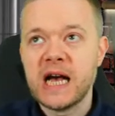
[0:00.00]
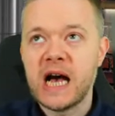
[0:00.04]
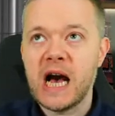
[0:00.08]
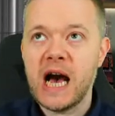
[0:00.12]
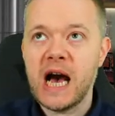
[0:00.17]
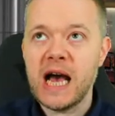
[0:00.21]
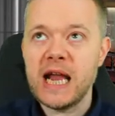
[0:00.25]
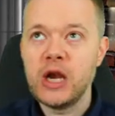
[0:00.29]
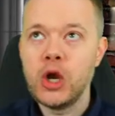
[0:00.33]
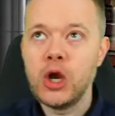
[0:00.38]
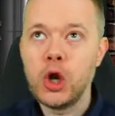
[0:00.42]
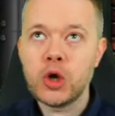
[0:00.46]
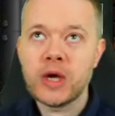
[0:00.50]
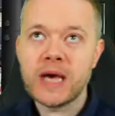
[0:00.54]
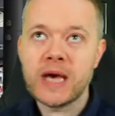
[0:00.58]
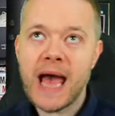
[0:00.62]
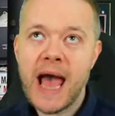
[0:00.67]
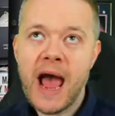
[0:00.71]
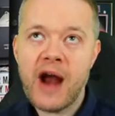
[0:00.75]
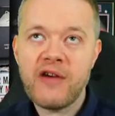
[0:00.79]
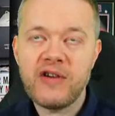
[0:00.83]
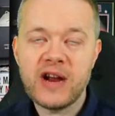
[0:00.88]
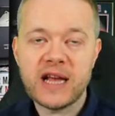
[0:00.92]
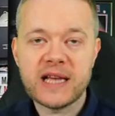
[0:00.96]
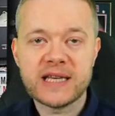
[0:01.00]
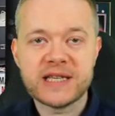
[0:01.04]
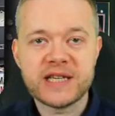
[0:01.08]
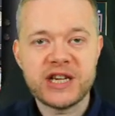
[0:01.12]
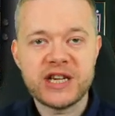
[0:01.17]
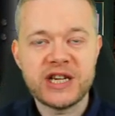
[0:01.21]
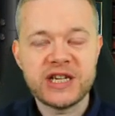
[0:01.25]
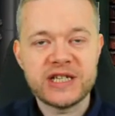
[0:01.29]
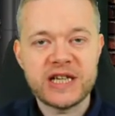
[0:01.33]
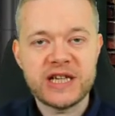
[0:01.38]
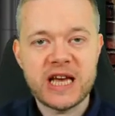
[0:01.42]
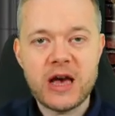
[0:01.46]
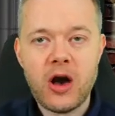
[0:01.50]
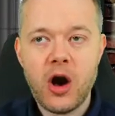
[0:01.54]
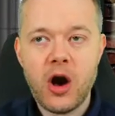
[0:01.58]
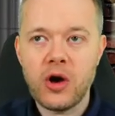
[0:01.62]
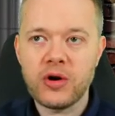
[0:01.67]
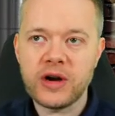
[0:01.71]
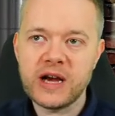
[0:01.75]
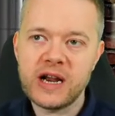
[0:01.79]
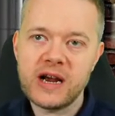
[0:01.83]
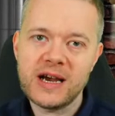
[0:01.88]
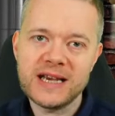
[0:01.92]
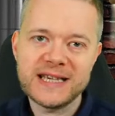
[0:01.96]
I look at Eriksen and De
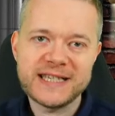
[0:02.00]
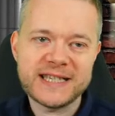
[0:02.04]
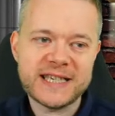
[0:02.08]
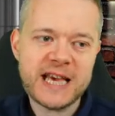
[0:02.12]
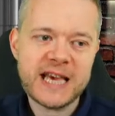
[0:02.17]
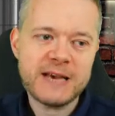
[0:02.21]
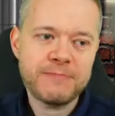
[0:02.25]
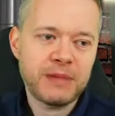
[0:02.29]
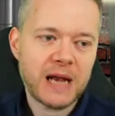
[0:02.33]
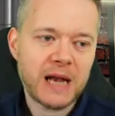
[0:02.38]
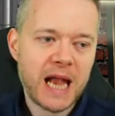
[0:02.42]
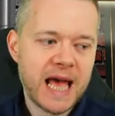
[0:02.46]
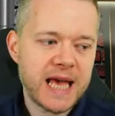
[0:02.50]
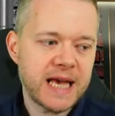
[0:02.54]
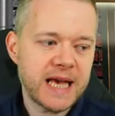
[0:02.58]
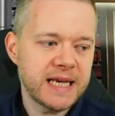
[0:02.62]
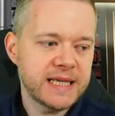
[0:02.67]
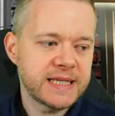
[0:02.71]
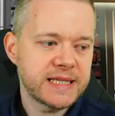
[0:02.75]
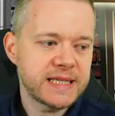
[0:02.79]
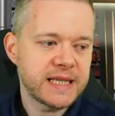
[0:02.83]
Jong and I see players